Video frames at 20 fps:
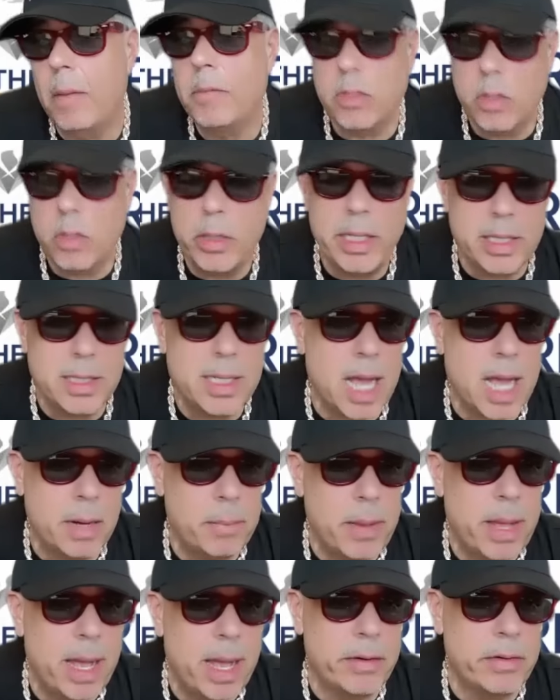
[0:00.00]
So he's got a
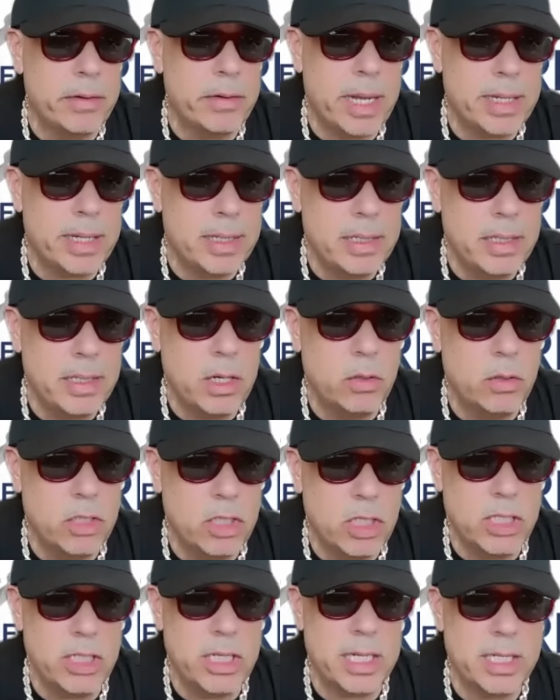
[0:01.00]
pattern that, you know,
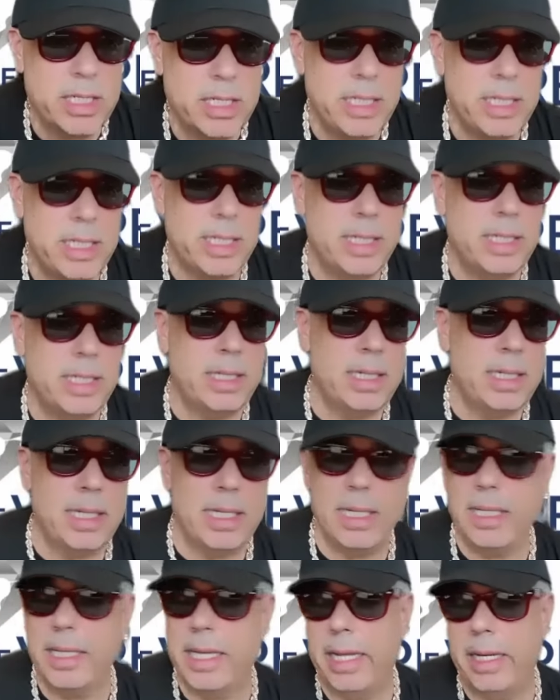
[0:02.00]
suggests he
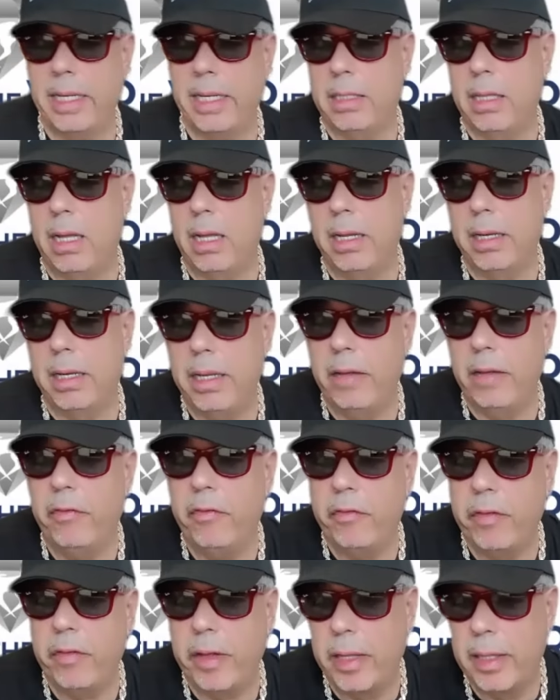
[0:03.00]
can get it done if